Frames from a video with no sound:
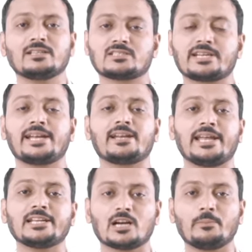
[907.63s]
share
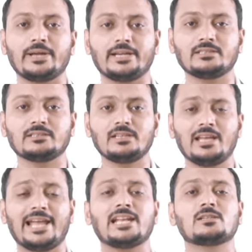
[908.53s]
and comment
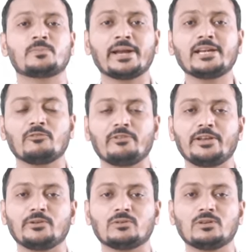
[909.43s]
and spread the
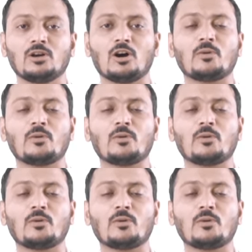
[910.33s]
video